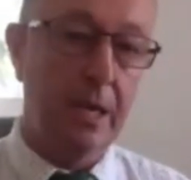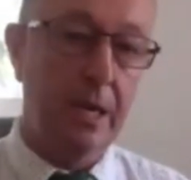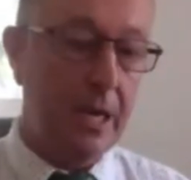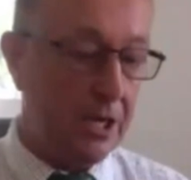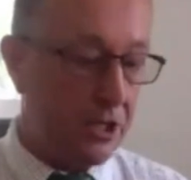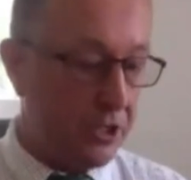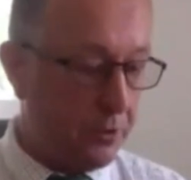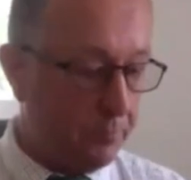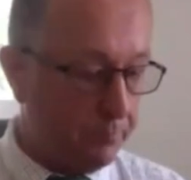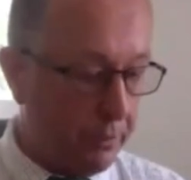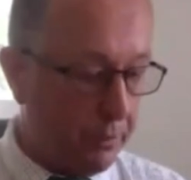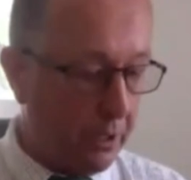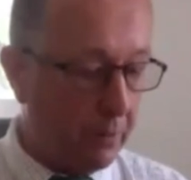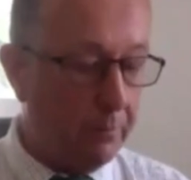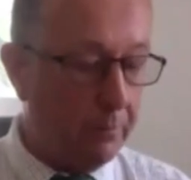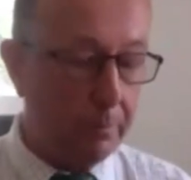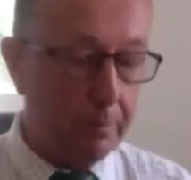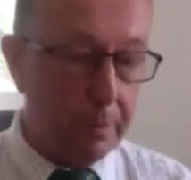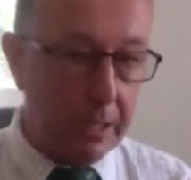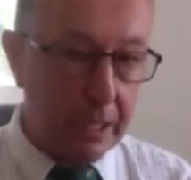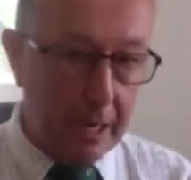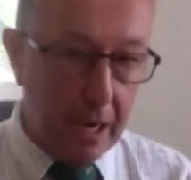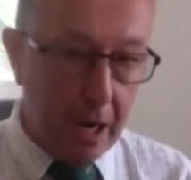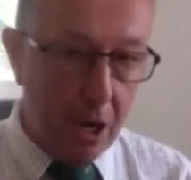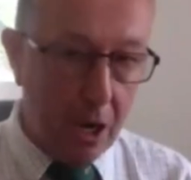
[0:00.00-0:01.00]
It's
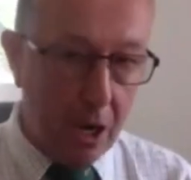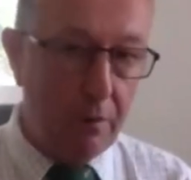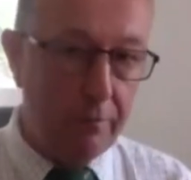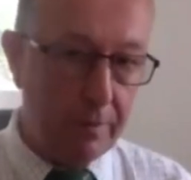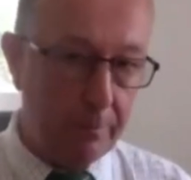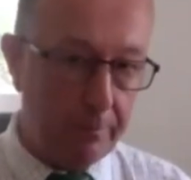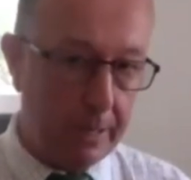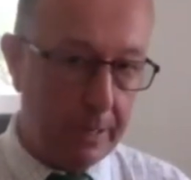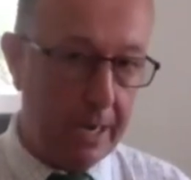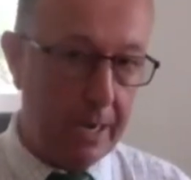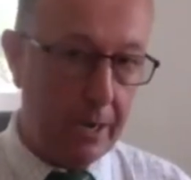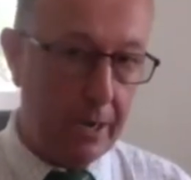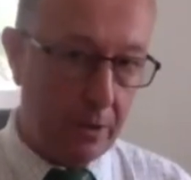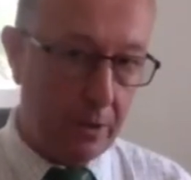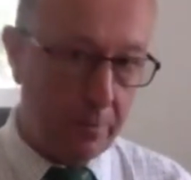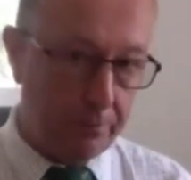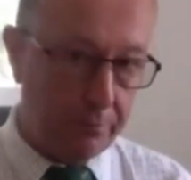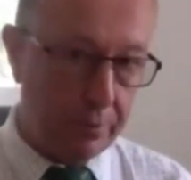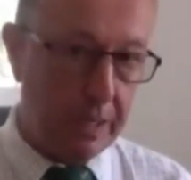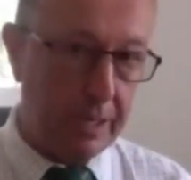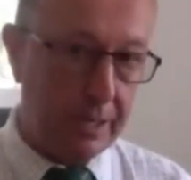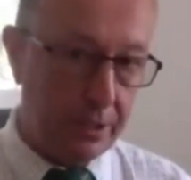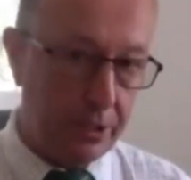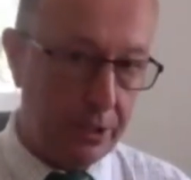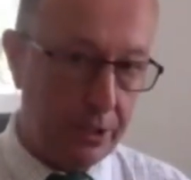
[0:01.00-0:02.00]
probably overpowered
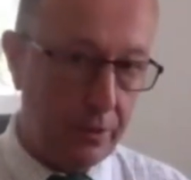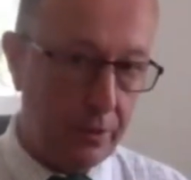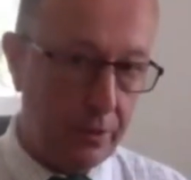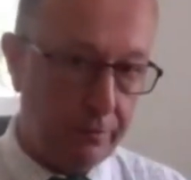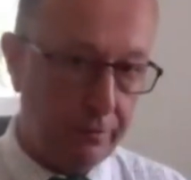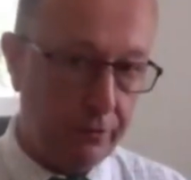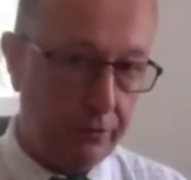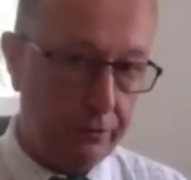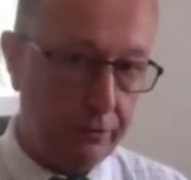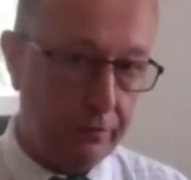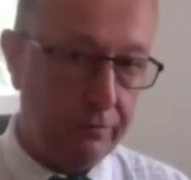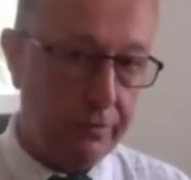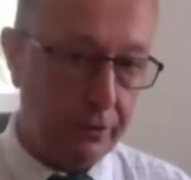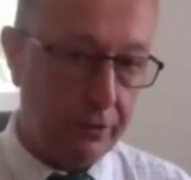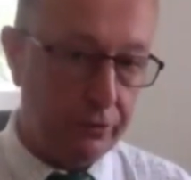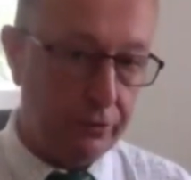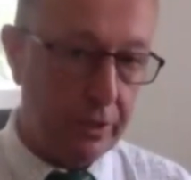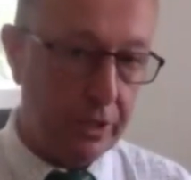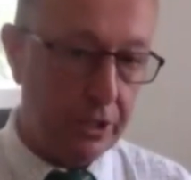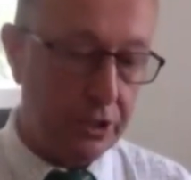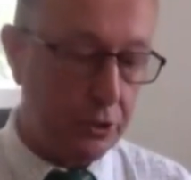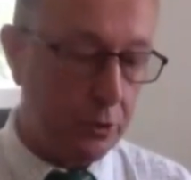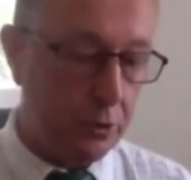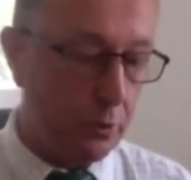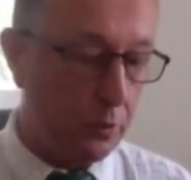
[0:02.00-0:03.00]
brand new for
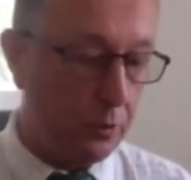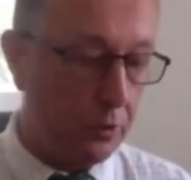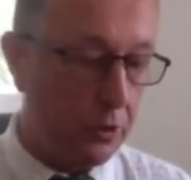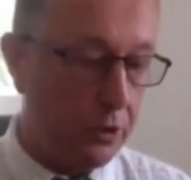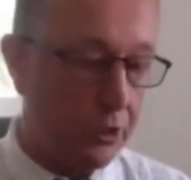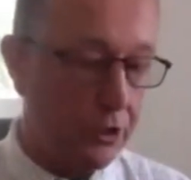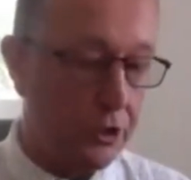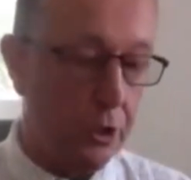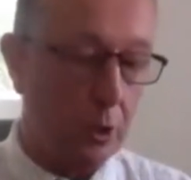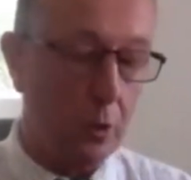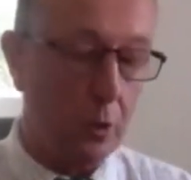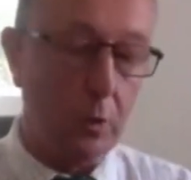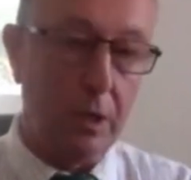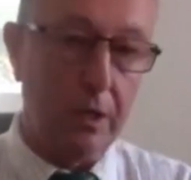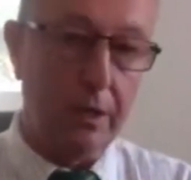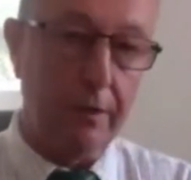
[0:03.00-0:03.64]
grey squirrel control.